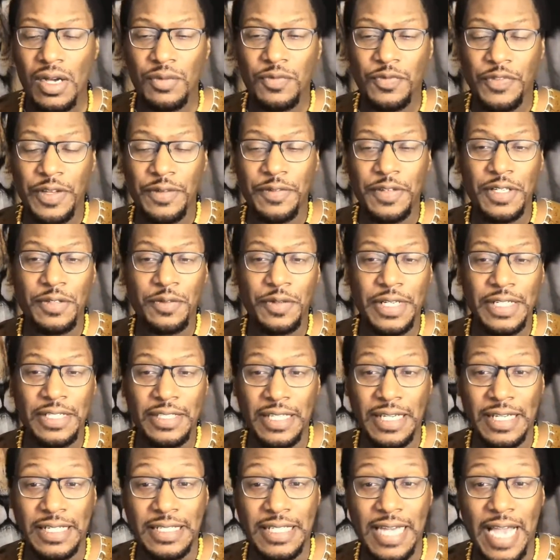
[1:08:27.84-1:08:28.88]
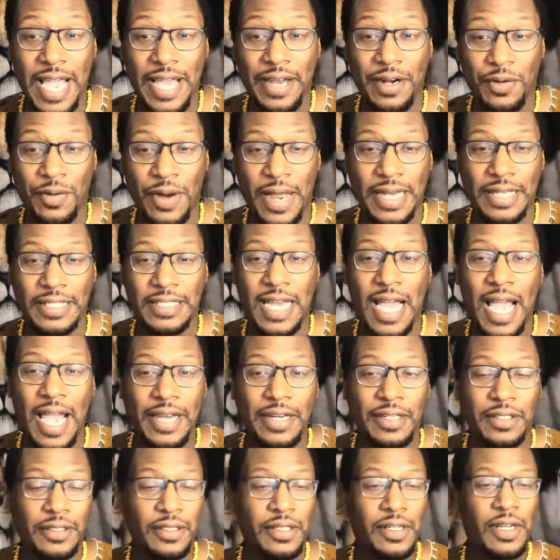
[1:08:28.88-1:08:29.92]
Vivian Reed said China, right?
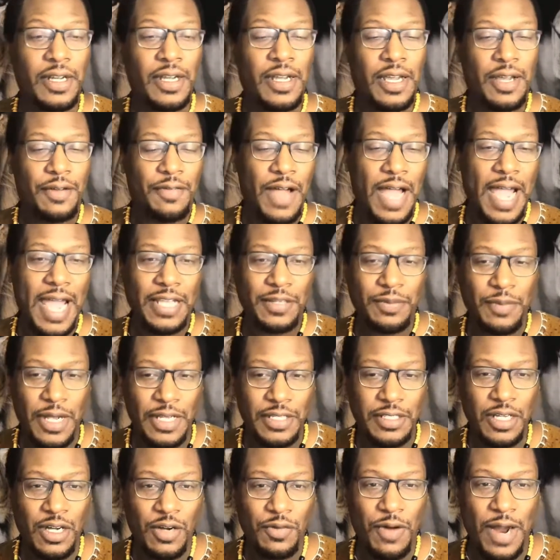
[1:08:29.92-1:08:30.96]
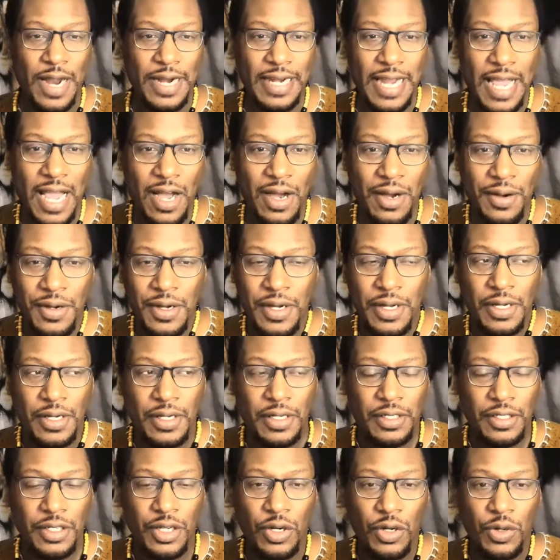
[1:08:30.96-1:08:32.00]
China. If I ask myself right now,
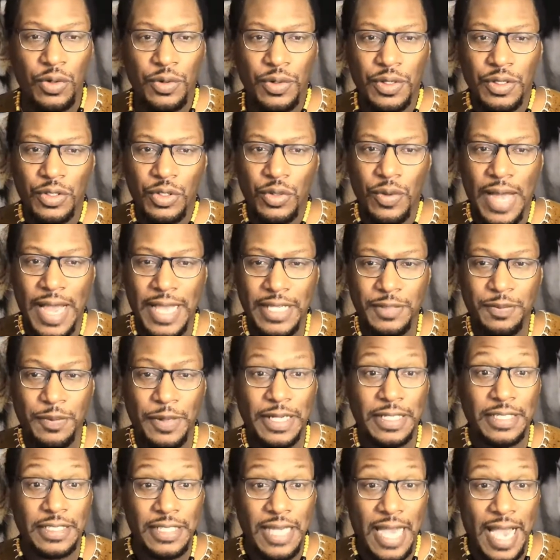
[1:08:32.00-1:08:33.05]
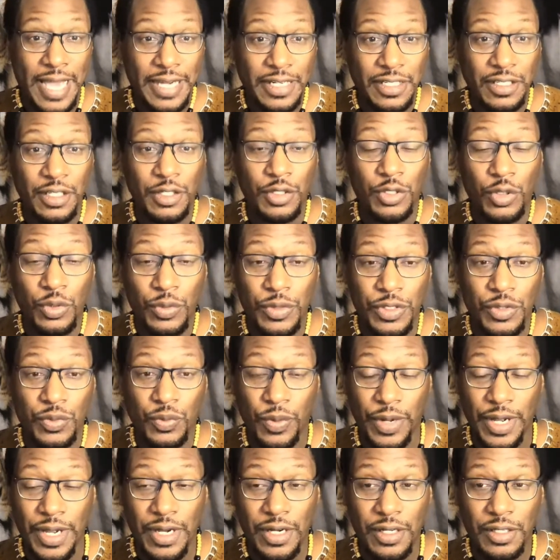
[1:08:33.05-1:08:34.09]
do I expect China to do as
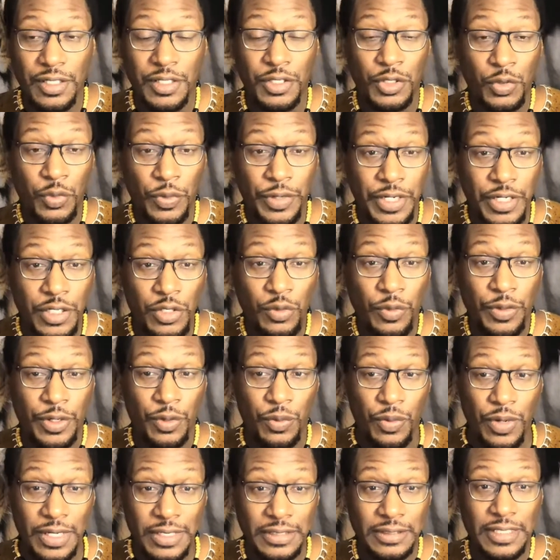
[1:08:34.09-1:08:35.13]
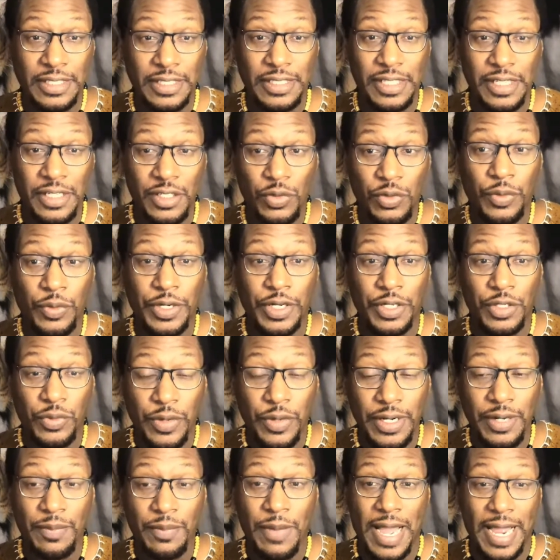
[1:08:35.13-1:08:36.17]
well in 2021 as they did in
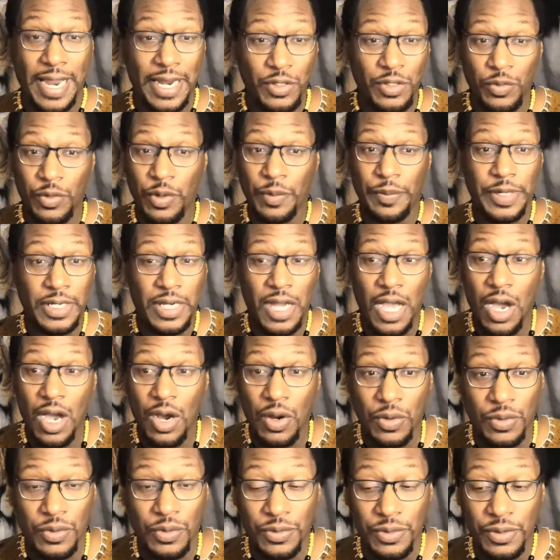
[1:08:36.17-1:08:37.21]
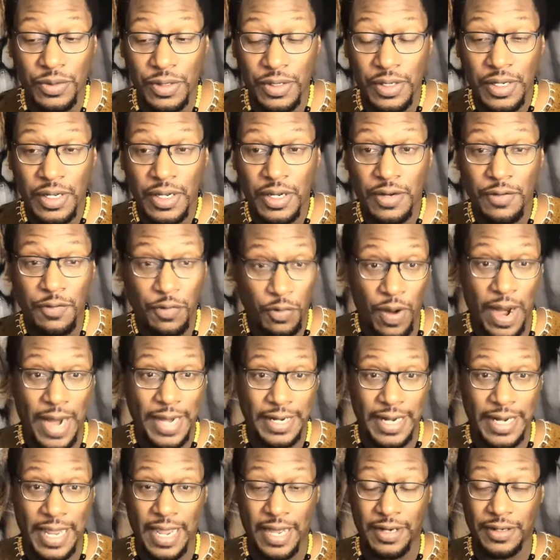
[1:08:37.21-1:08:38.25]
2020? My answer would be no. For
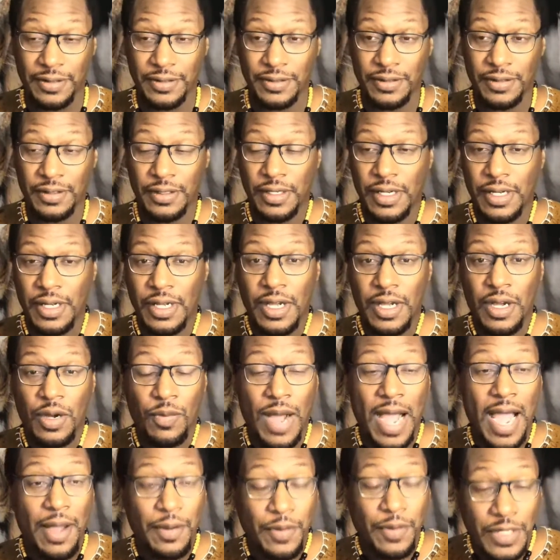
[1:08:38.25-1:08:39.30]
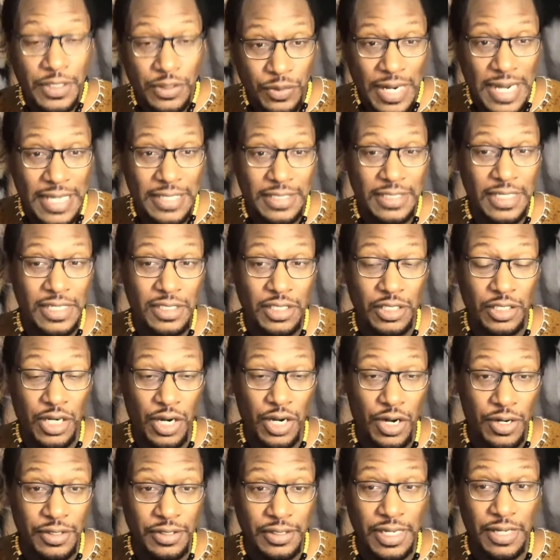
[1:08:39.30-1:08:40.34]
right now. Why? Because when I assess the
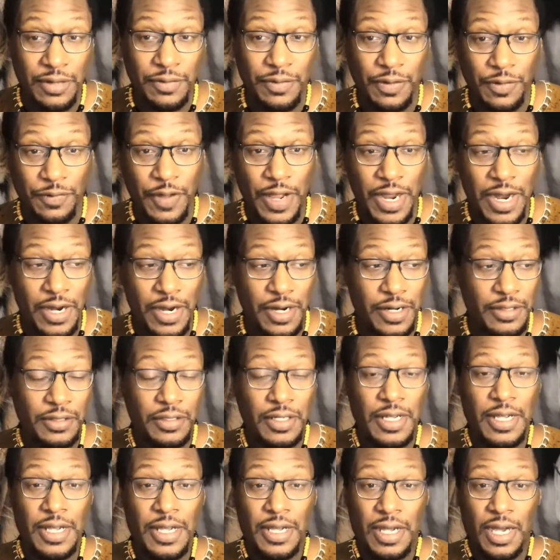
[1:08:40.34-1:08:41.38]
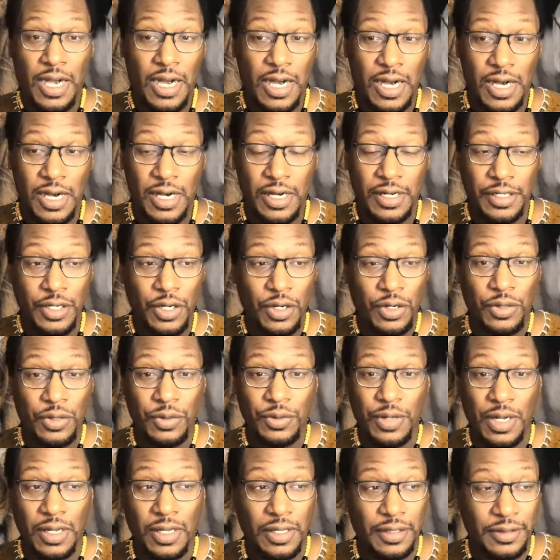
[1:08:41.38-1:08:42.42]
current state of affairs, there's
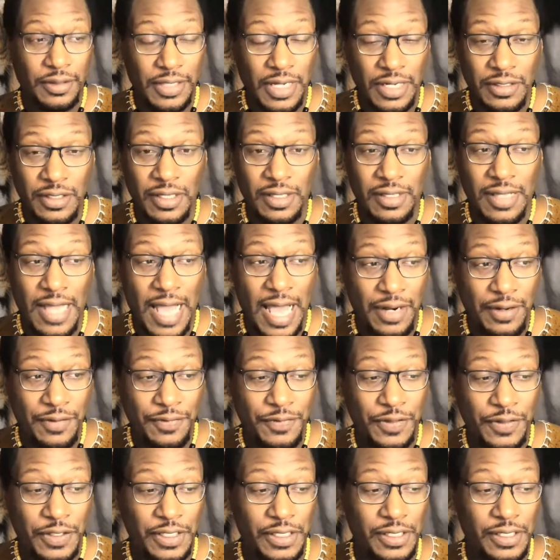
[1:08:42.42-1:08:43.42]
a lot of